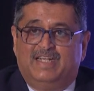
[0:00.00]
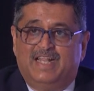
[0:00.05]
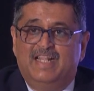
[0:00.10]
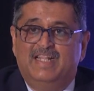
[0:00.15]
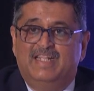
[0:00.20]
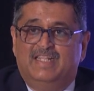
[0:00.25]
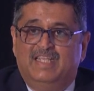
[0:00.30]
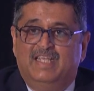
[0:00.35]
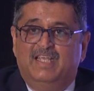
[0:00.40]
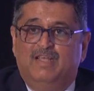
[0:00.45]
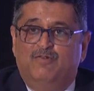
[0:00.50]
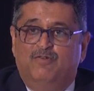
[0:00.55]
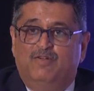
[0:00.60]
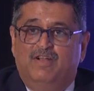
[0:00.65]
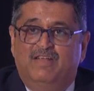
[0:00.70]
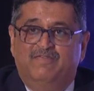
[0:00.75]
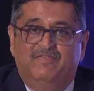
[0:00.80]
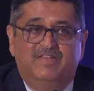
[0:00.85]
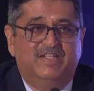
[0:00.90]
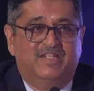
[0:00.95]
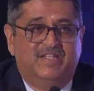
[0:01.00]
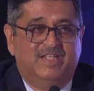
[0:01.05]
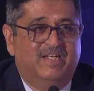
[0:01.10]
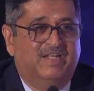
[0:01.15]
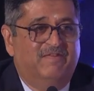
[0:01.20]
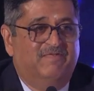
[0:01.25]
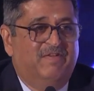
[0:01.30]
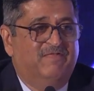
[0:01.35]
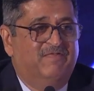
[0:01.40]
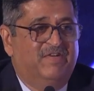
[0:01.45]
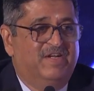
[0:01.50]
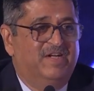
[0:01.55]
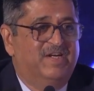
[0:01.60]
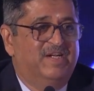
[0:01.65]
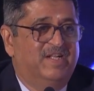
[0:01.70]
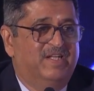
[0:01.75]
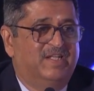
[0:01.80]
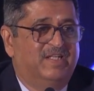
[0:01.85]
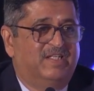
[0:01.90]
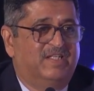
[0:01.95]
10th year or 11th year, when we did
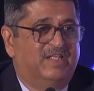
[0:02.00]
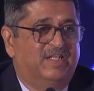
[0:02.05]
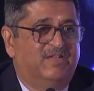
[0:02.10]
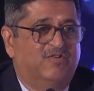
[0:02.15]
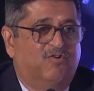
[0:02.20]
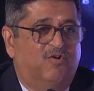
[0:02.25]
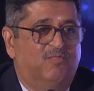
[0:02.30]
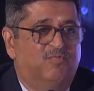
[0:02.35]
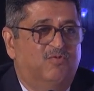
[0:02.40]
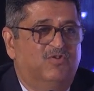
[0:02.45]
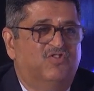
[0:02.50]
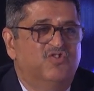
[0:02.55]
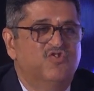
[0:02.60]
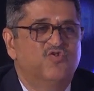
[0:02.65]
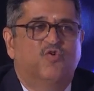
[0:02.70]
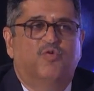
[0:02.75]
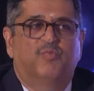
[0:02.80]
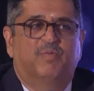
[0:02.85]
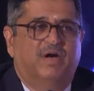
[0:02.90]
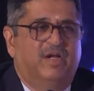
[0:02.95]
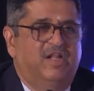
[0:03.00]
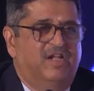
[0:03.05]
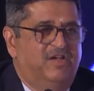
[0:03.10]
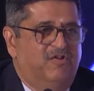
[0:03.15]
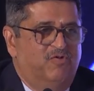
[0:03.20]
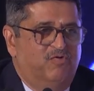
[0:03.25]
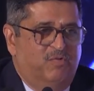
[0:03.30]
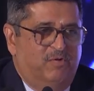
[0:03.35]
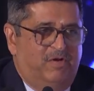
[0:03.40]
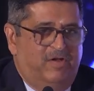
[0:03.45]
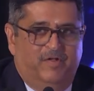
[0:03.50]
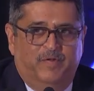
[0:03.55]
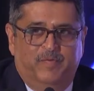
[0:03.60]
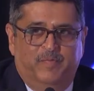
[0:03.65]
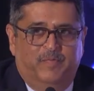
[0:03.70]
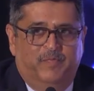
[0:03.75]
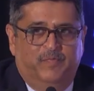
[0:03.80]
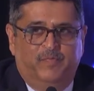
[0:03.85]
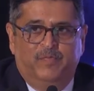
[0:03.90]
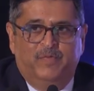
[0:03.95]
a research, almost nobody knew it.
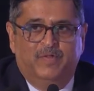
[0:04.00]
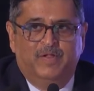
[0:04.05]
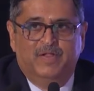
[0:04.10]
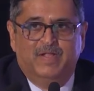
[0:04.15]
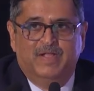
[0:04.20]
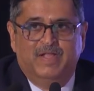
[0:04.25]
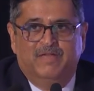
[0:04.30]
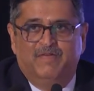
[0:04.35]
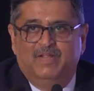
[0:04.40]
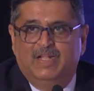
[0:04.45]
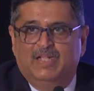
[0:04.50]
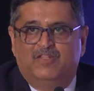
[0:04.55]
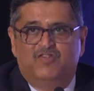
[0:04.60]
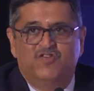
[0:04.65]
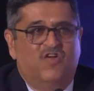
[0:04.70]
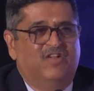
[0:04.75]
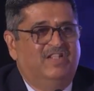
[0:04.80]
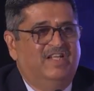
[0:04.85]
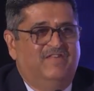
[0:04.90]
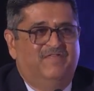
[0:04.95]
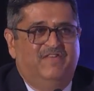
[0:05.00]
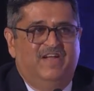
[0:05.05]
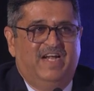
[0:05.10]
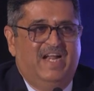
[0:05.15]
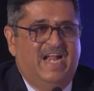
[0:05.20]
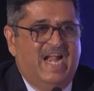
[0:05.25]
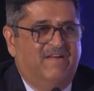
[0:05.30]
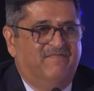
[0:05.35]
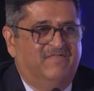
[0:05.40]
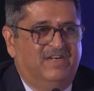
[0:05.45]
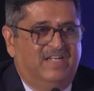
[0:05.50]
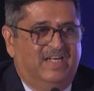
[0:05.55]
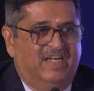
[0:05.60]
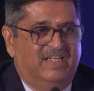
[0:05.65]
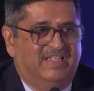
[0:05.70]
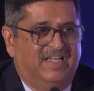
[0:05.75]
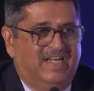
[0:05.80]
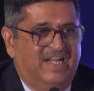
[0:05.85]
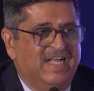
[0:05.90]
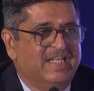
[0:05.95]
It's not that we had
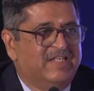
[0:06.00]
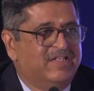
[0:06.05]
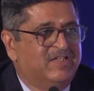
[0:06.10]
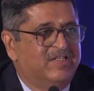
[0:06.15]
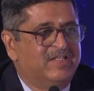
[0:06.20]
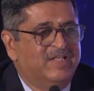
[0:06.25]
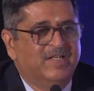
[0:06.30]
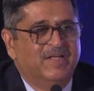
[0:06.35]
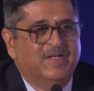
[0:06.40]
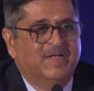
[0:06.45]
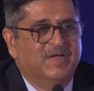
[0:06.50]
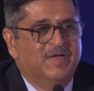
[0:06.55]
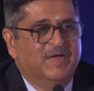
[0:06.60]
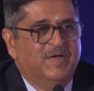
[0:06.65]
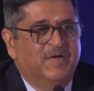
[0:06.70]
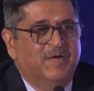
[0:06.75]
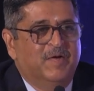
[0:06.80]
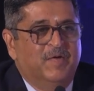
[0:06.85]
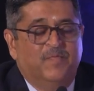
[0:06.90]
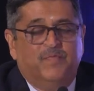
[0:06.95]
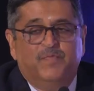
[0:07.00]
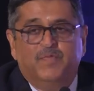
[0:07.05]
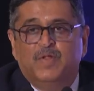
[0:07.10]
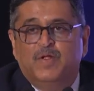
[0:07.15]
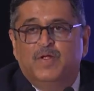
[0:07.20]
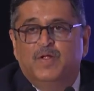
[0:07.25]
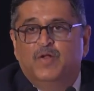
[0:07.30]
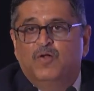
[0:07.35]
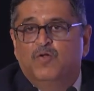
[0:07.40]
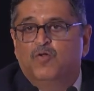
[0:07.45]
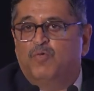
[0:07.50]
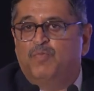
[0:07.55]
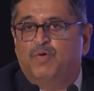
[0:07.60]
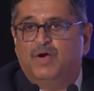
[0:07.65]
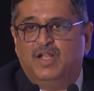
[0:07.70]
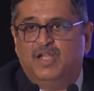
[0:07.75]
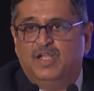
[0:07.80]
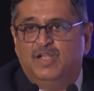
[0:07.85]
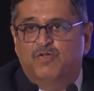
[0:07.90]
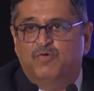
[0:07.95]
advertised less.
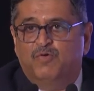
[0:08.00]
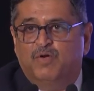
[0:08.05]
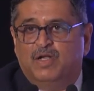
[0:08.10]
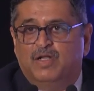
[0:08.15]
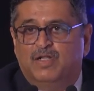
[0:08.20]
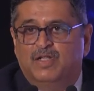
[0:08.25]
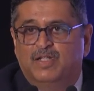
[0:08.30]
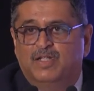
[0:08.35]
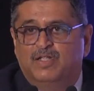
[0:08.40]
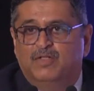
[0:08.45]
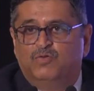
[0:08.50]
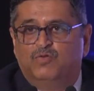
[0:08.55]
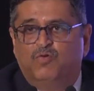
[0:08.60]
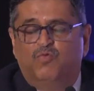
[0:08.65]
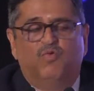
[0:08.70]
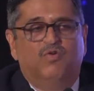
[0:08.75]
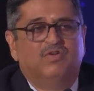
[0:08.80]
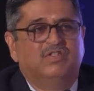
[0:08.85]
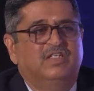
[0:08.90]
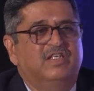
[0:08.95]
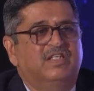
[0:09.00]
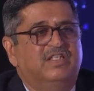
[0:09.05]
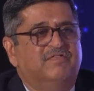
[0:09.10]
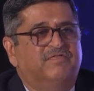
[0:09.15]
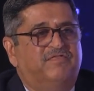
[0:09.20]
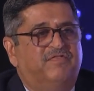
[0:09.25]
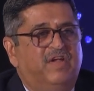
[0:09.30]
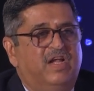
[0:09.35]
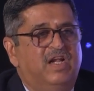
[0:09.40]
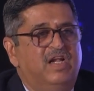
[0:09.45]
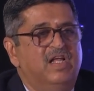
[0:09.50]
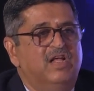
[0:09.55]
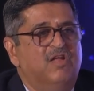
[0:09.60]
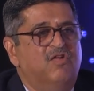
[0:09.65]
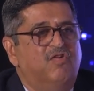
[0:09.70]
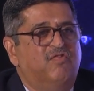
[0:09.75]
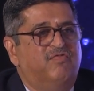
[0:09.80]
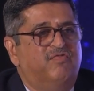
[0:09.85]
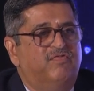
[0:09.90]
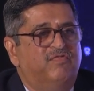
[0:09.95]
Nobody knew it. So was it a failure
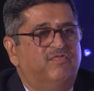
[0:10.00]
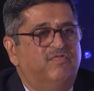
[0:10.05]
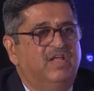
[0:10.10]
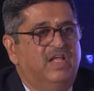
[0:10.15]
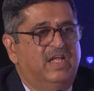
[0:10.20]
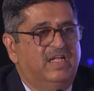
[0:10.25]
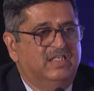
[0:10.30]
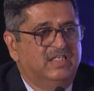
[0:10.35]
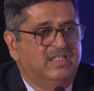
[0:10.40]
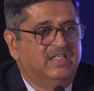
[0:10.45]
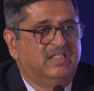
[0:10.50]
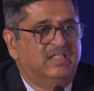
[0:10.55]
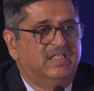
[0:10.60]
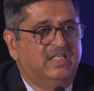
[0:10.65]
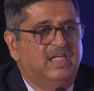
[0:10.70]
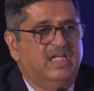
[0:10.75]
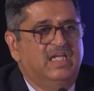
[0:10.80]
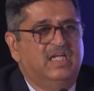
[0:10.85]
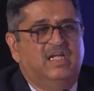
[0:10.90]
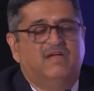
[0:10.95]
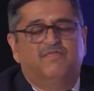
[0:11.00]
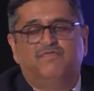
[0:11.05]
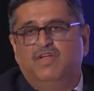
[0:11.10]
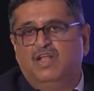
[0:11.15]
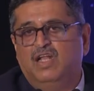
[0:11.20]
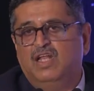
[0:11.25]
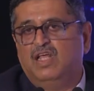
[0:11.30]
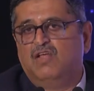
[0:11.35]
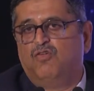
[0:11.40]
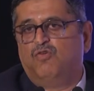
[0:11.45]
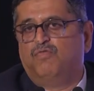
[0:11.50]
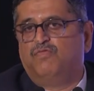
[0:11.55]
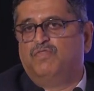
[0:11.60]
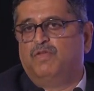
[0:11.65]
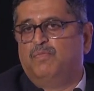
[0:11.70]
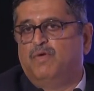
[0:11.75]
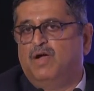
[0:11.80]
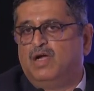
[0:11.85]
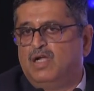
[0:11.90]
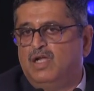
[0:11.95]
of the agency, failure of the
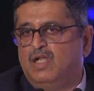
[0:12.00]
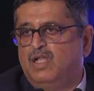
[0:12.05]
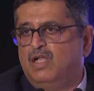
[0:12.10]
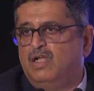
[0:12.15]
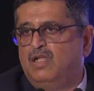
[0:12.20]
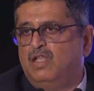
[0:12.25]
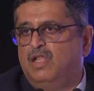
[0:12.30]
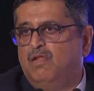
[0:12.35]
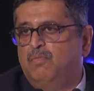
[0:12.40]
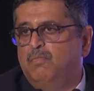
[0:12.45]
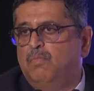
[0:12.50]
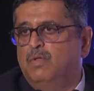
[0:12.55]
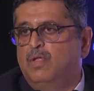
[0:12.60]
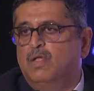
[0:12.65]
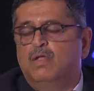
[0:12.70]
marketing team?